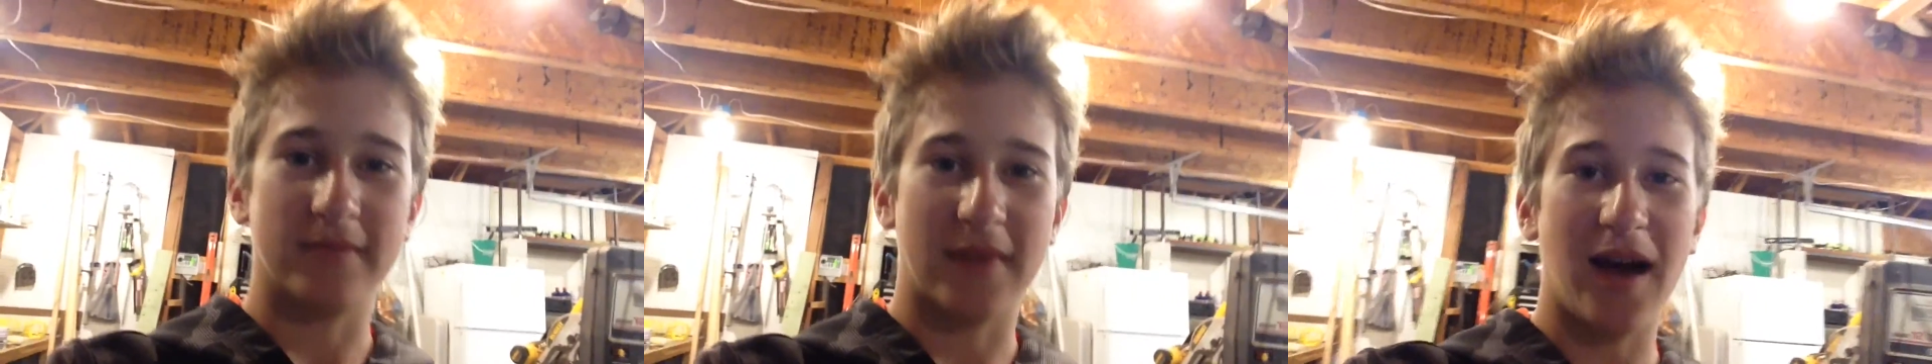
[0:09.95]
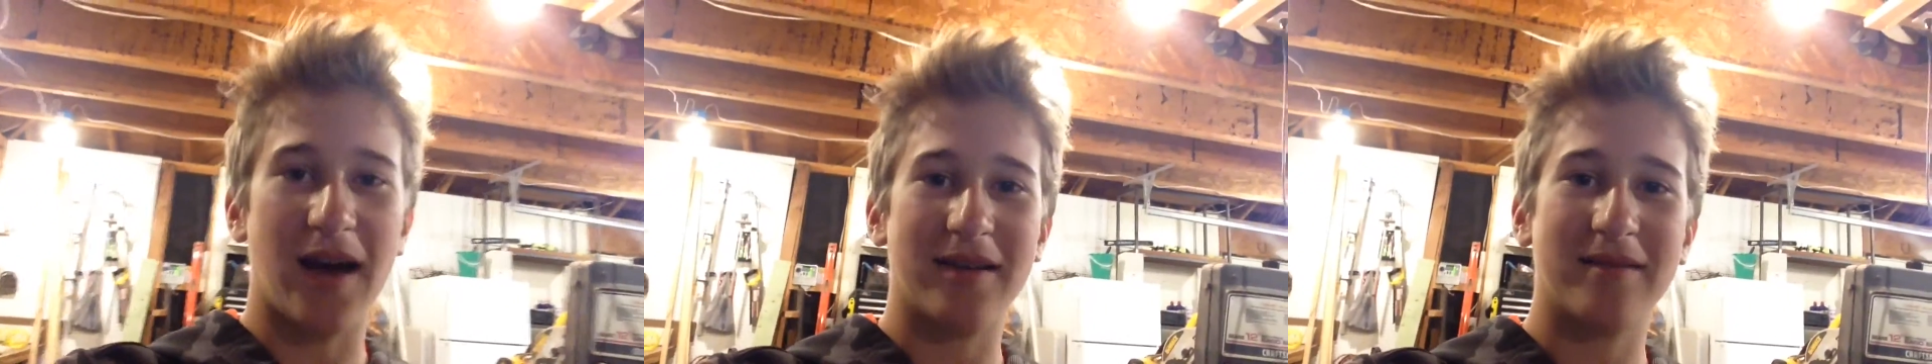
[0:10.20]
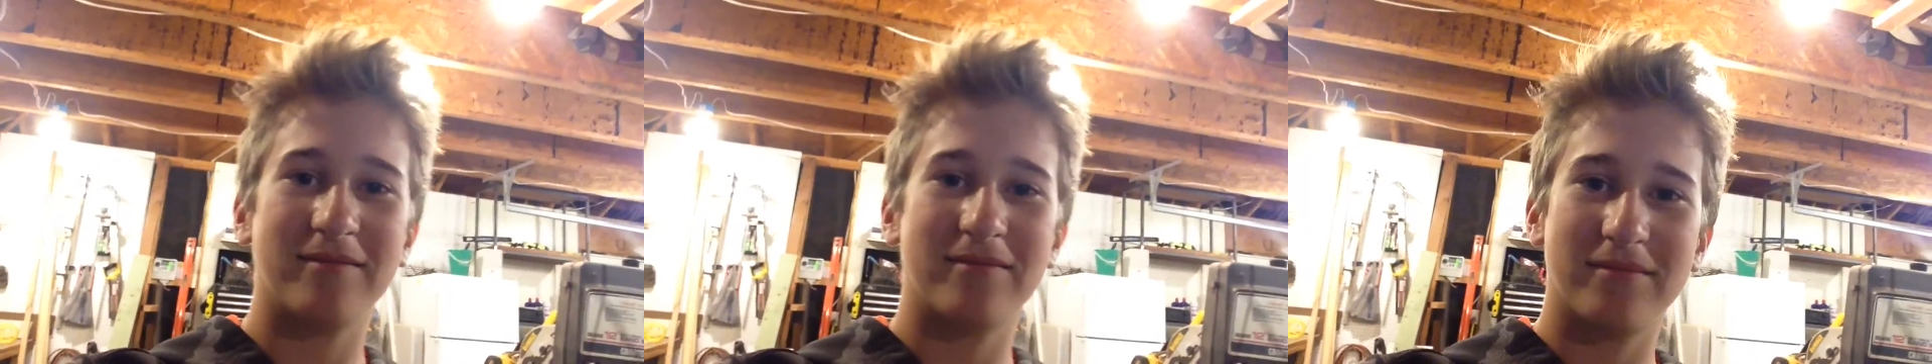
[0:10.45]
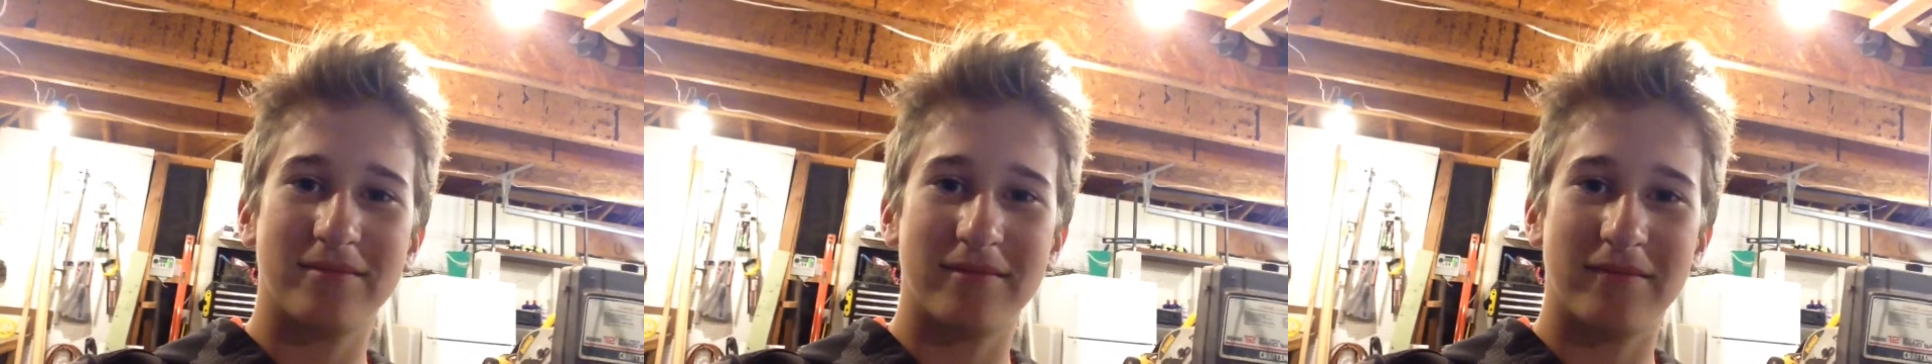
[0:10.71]
Hi.
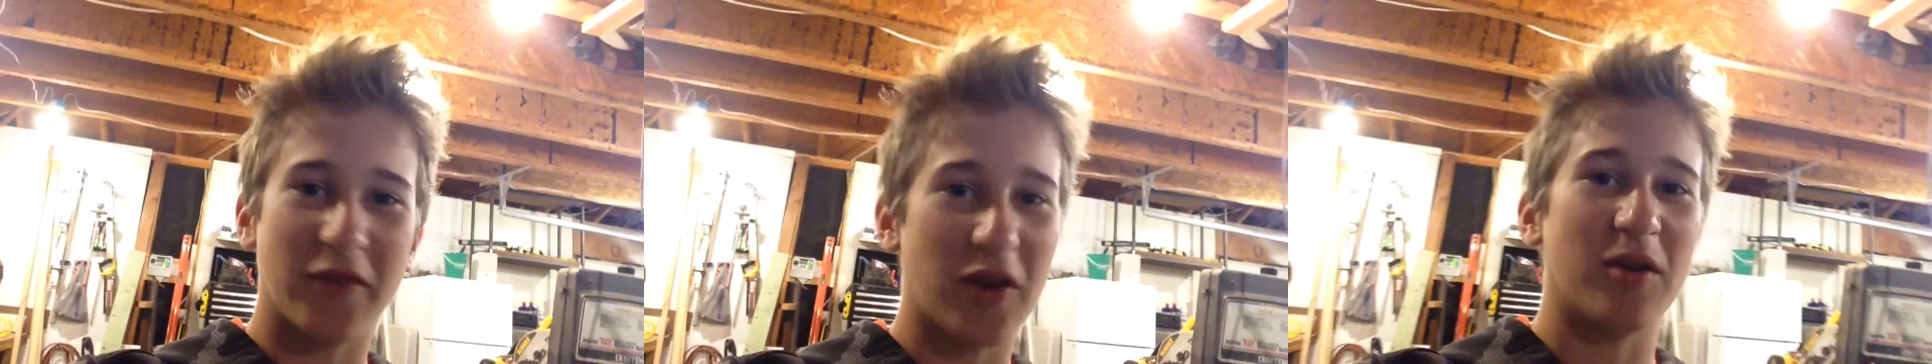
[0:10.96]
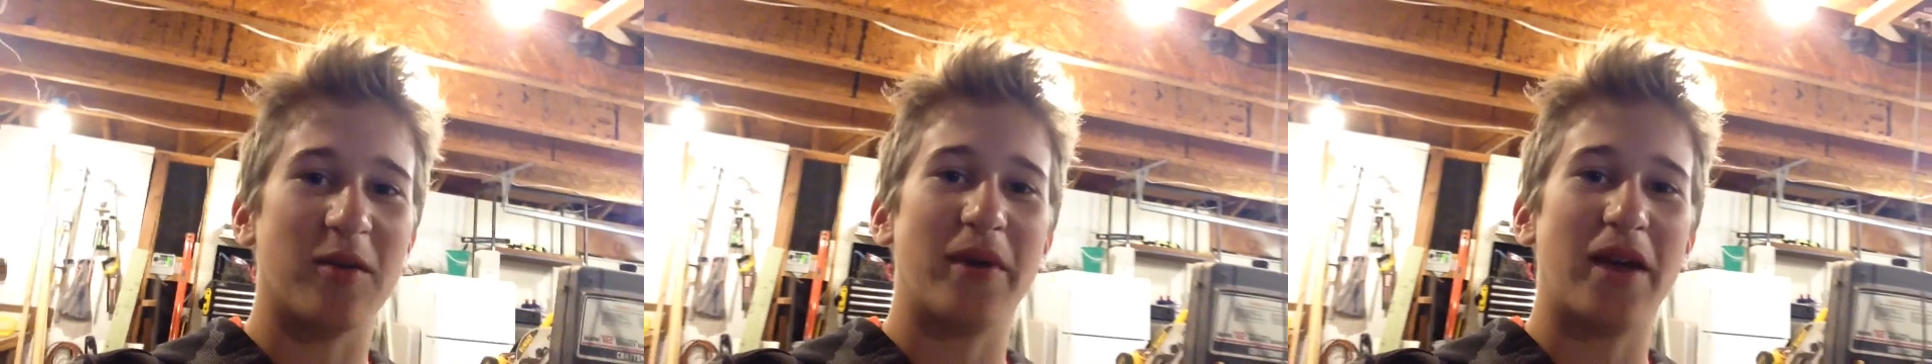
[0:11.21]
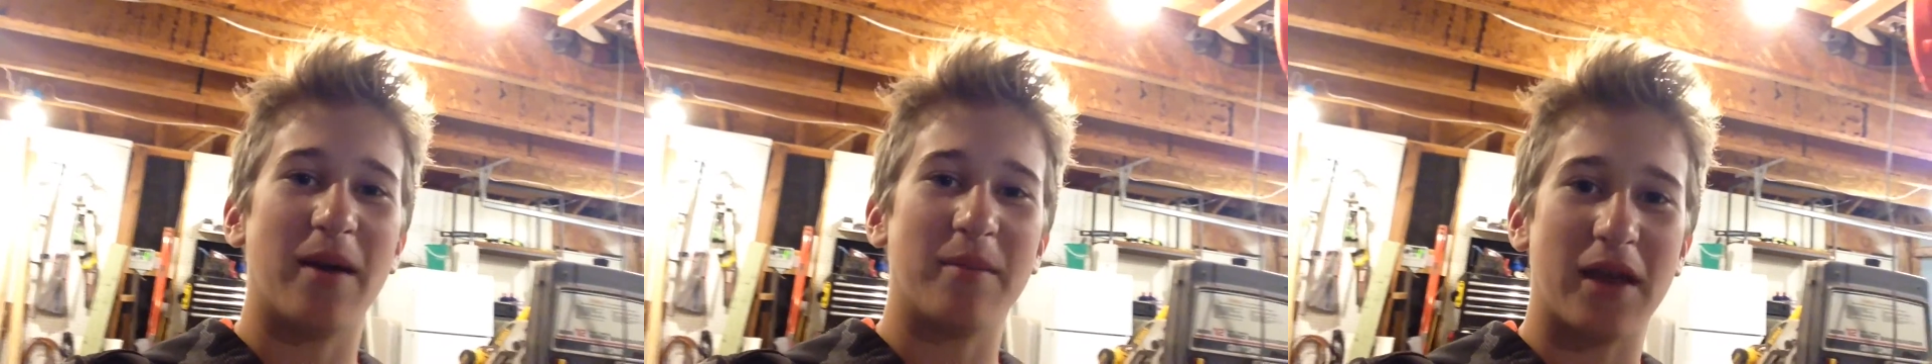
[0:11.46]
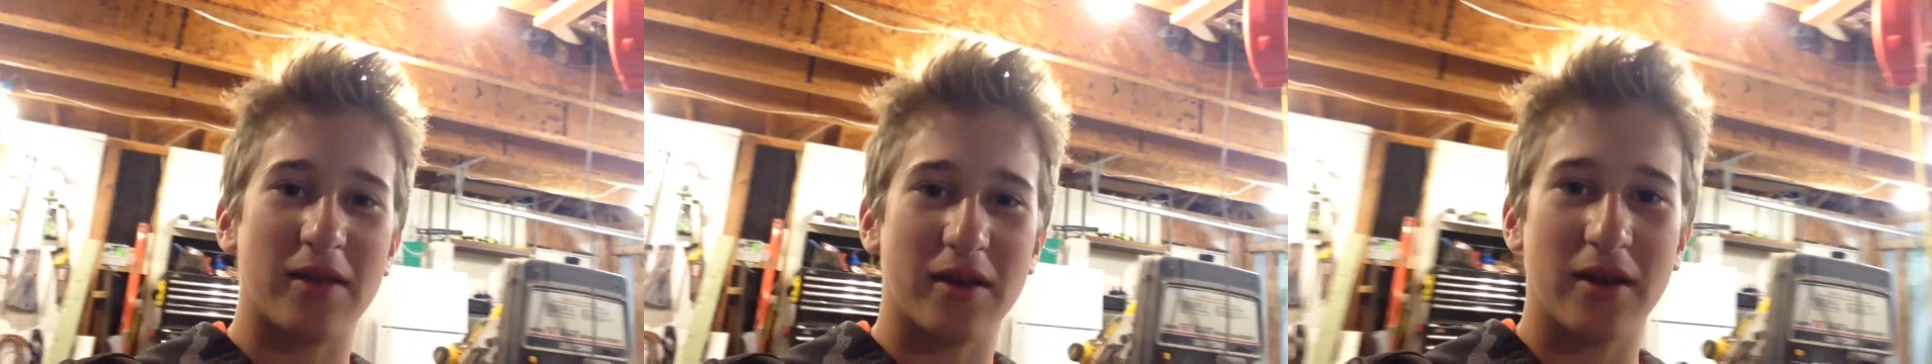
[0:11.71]
If you don't know me, I'm
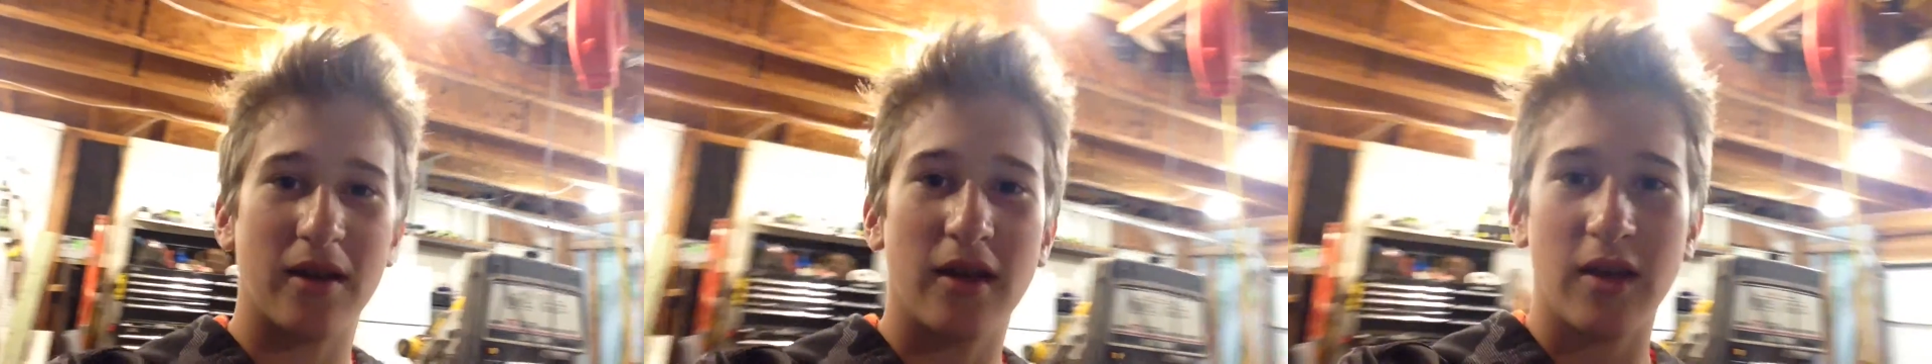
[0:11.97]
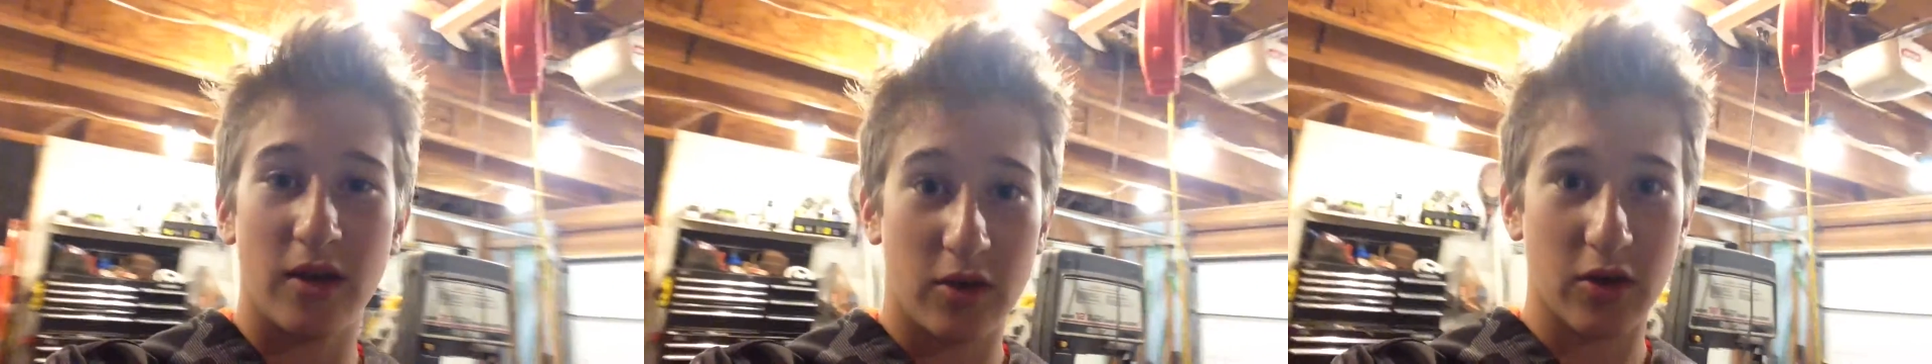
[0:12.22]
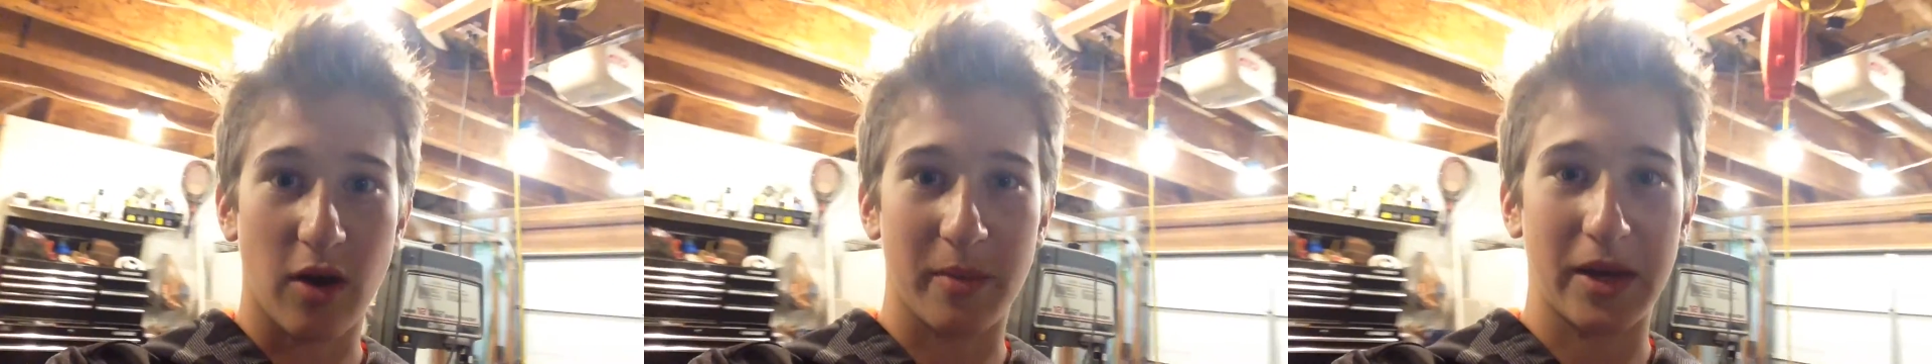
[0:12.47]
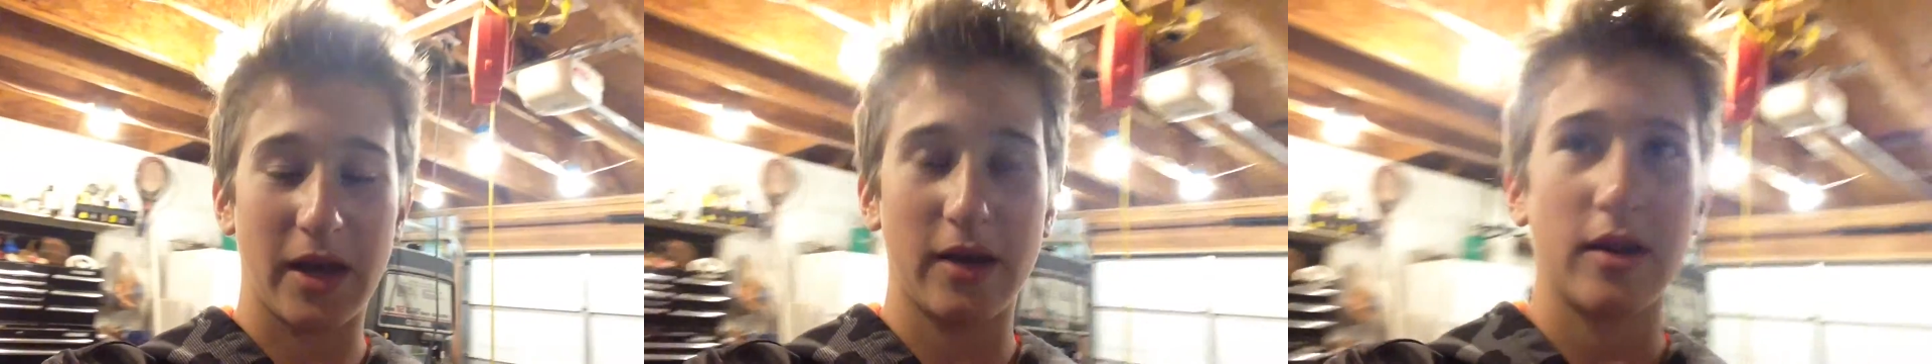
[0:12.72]
Nathan. Call me
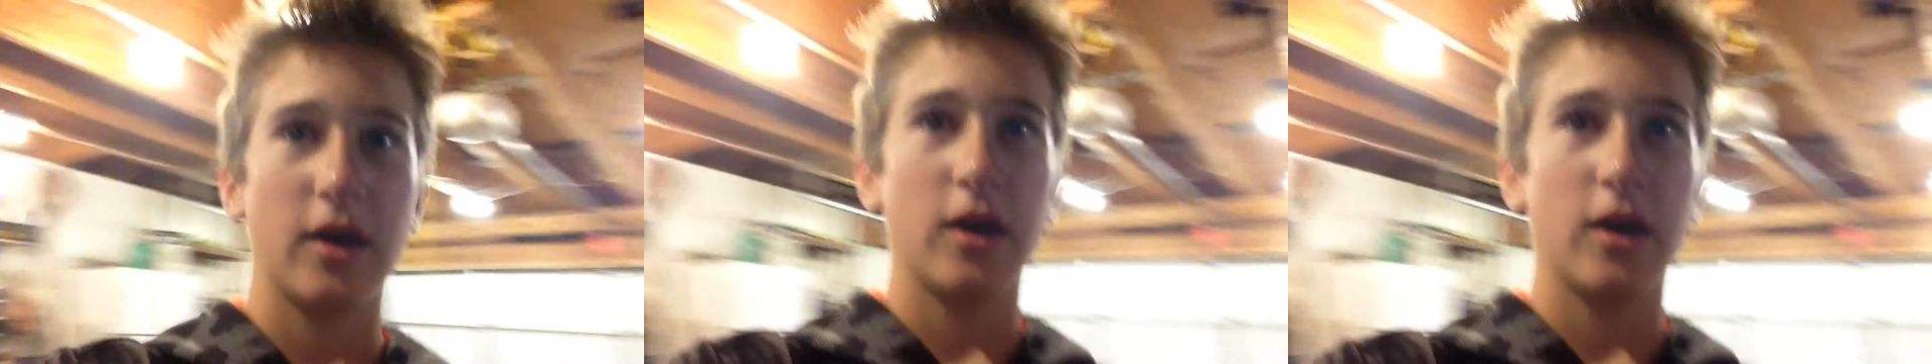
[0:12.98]
Nate.